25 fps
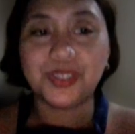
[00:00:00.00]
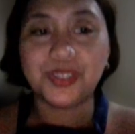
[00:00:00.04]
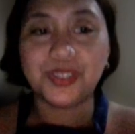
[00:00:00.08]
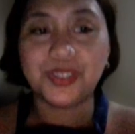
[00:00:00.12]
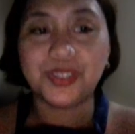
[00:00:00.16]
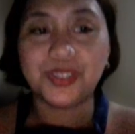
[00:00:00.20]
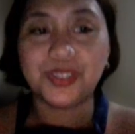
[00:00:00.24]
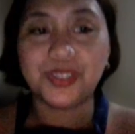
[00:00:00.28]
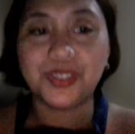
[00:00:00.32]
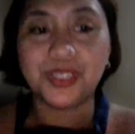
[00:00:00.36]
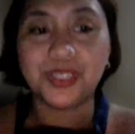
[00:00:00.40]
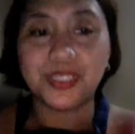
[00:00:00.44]

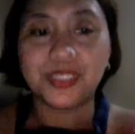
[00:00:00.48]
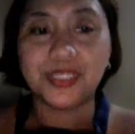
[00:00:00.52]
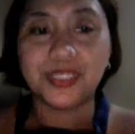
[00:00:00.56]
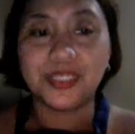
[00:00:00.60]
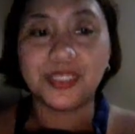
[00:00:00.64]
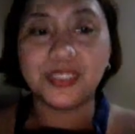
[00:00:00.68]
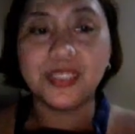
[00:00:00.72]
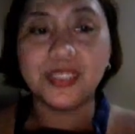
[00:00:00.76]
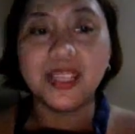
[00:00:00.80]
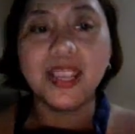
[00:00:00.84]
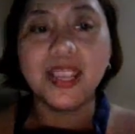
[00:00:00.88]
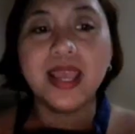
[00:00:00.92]

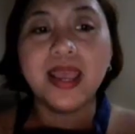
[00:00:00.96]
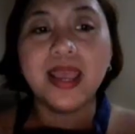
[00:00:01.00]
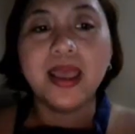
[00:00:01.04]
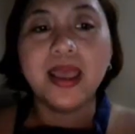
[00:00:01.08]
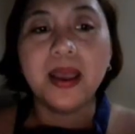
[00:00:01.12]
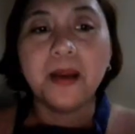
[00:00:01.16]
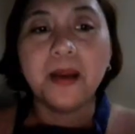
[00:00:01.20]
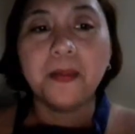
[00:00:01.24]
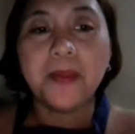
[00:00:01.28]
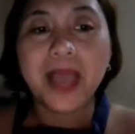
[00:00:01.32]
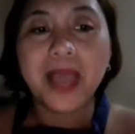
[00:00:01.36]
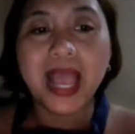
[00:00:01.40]
answers.
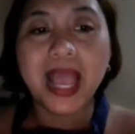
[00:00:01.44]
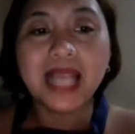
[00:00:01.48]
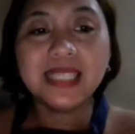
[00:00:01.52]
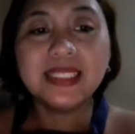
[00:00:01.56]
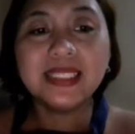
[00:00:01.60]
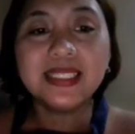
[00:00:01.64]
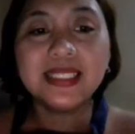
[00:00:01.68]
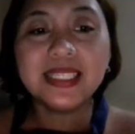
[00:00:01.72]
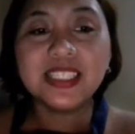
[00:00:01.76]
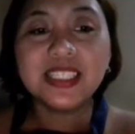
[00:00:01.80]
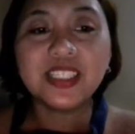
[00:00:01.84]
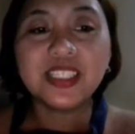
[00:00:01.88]

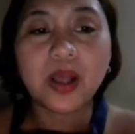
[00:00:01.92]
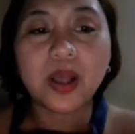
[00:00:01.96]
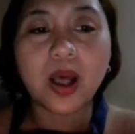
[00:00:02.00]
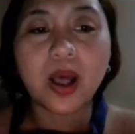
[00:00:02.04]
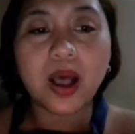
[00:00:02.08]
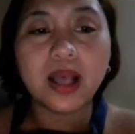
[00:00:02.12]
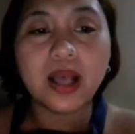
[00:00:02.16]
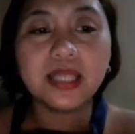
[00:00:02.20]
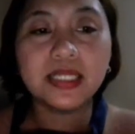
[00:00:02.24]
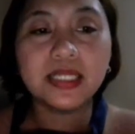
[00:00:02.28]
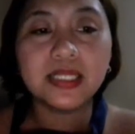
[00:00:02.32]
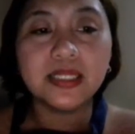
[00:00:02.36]
Pass the
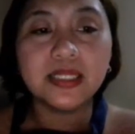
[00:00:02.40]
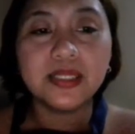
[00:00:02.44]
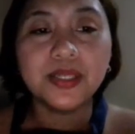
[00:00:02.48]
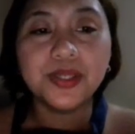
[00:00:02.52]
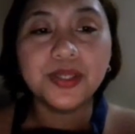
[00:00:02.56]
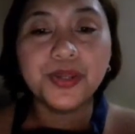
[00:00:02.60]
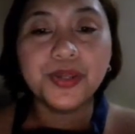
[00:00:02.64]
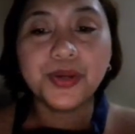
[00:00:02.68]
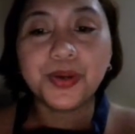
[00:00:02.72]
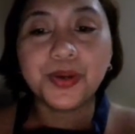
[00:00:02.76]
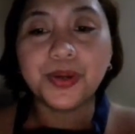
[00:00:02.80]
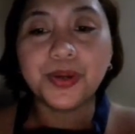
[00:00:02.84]
sauce,
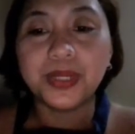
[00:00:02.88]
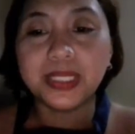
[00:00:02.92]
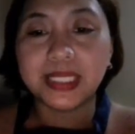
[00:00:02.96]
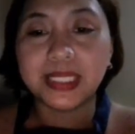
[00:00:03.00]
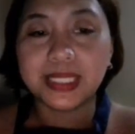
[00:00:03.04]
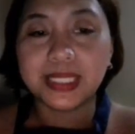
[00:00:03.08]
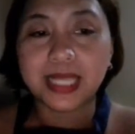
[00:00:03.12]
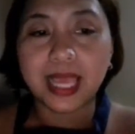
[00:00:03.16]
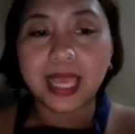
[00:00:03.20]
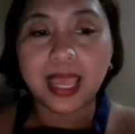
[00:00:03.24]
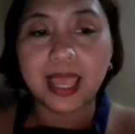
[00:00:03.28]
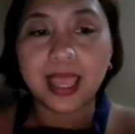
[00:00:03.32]
you could
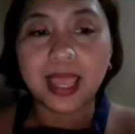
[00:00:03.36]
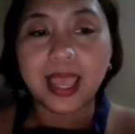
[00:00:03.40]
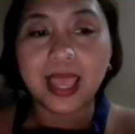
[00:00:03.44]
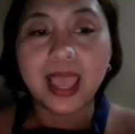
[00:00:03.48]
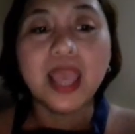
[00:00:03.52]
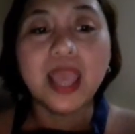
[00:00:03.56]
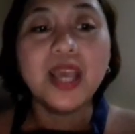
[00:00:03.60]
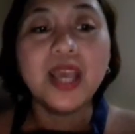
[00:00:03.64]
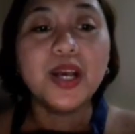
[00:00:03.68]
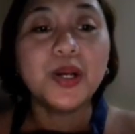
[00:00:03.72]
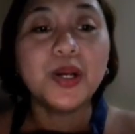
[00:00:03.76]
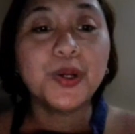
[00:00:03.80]
say,
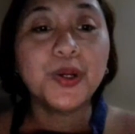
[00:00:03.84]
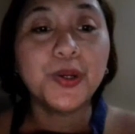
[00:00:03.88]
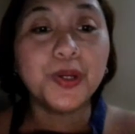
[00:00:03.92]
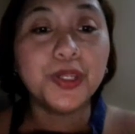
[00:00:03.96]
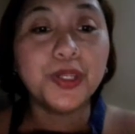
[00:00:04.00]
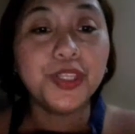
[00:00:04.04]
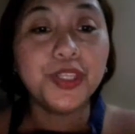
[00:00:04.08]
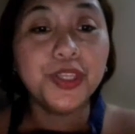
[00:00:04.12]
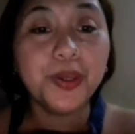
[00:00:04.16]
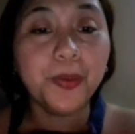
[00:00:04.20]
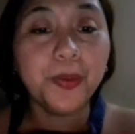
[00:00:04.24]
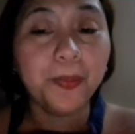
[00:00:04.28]

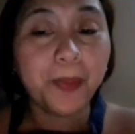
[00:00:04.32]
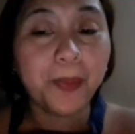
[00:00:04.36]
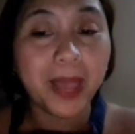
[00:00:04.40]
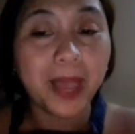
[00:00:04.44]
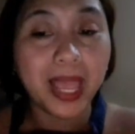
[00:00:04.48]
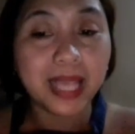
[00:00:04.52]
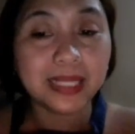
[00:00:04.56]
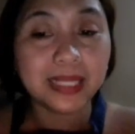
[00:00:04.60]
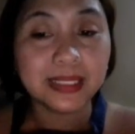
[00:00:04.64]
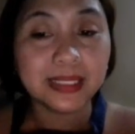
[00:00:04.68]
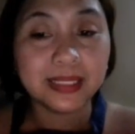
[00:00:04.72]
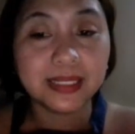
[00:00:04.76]
could you
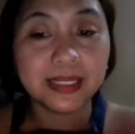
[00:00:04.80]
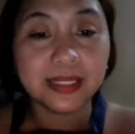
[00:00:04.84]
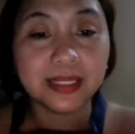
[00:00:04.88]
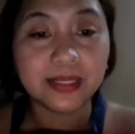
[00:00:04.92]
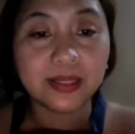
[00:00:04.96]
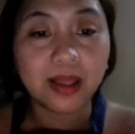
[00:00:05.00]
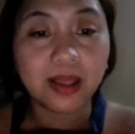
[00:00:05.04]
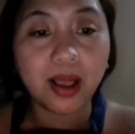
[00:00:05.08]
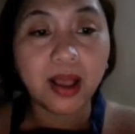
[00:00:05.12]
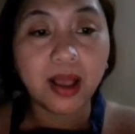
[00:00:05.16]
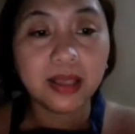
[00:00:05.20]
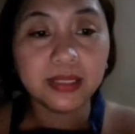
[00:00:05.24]
pass the
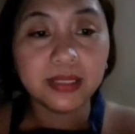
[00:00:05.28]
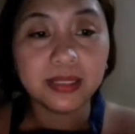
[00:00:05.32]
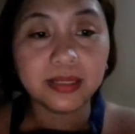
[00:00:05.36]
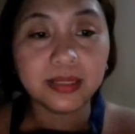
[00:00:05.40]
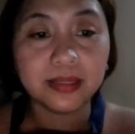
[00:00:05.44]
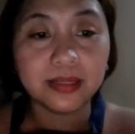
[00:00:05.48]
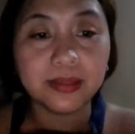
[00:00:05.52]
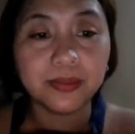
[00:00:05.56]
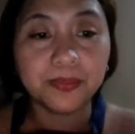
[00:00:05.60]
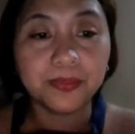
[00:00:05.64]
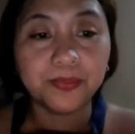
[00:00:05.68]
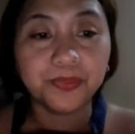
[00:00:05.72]

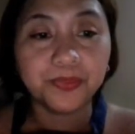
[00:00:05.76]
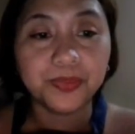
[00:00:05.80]
sauce?